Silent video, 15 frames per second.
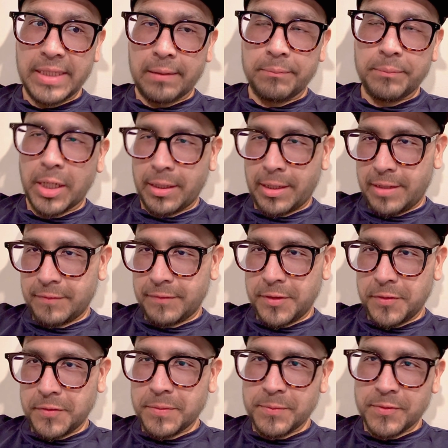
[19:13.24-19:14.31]
podcast
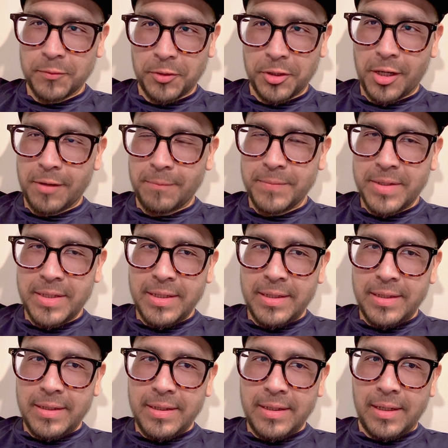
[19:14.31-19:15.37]
videos. I'm still working on
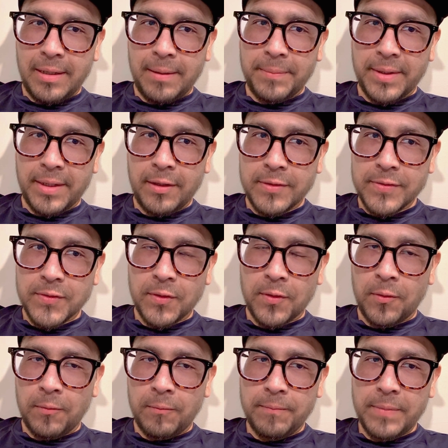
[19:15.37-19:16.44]
them. But I
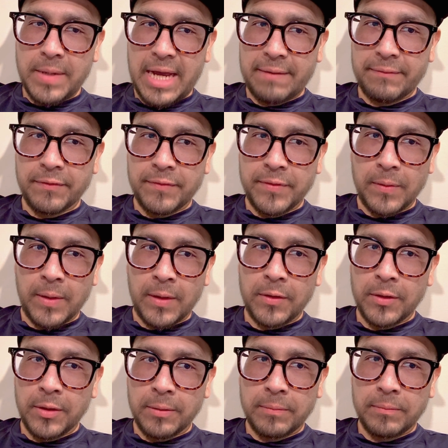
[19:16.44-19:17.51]
also have a few
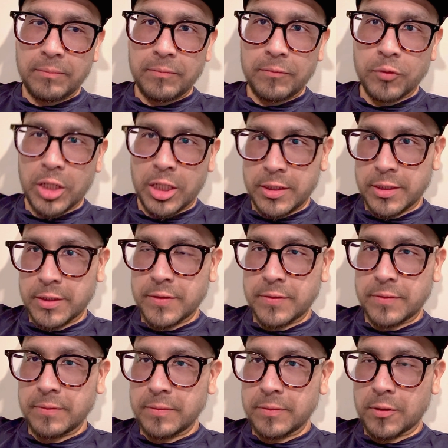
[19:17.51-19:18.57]
other projects
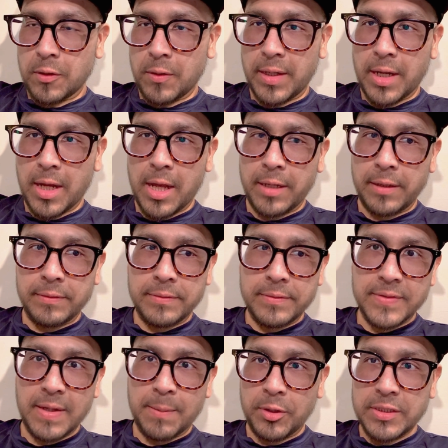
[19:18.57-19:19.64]
going on
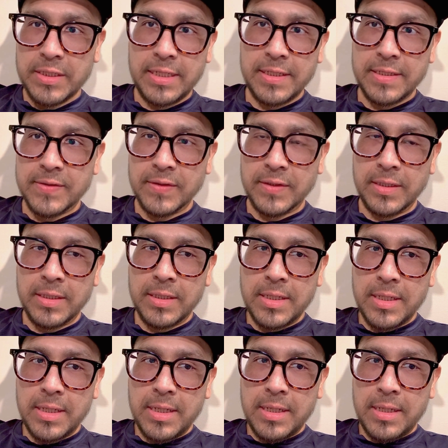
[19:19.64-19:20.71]
simultaneously
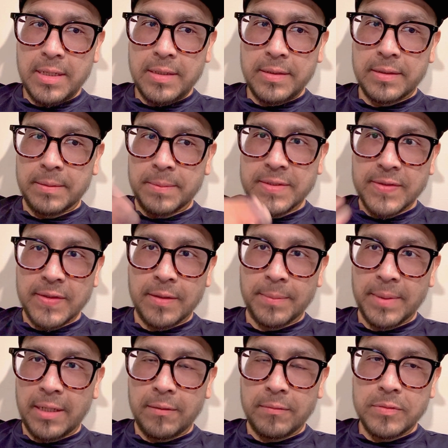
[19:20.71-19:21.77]
that I'm excited
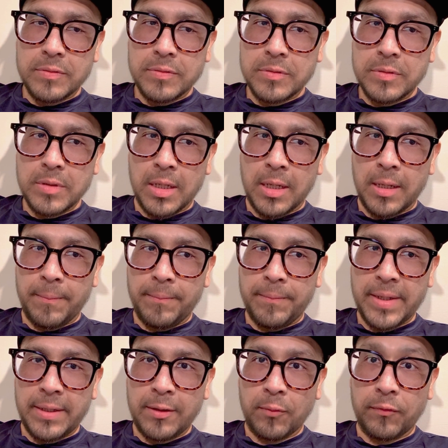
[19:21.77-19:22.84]
about.
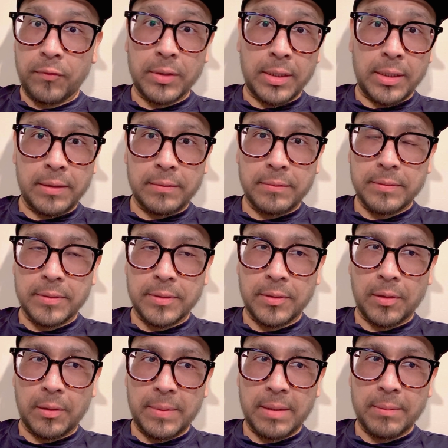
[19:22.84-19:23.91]
And hopefully,
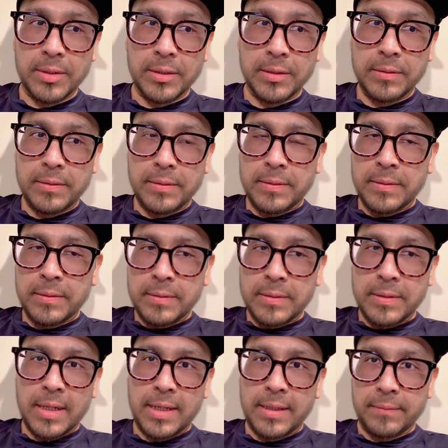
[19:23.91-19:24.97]
I'll be able to
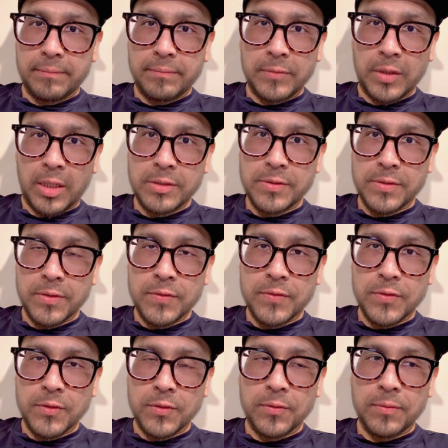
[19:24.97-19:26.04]
kind of launch those
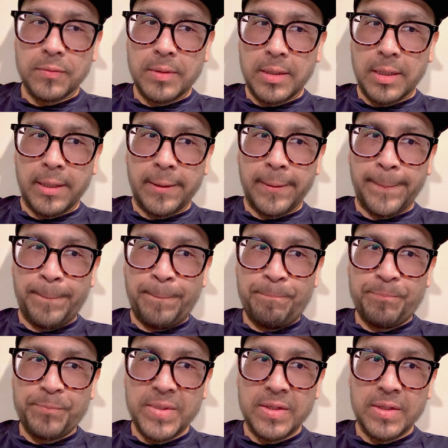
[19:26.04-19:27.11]
too
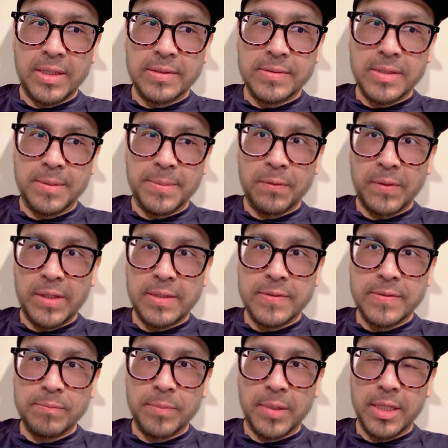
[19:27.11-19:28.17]
in the next coming weeks.
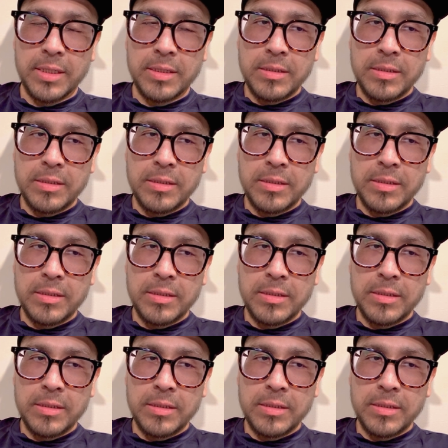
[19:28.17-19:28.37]
But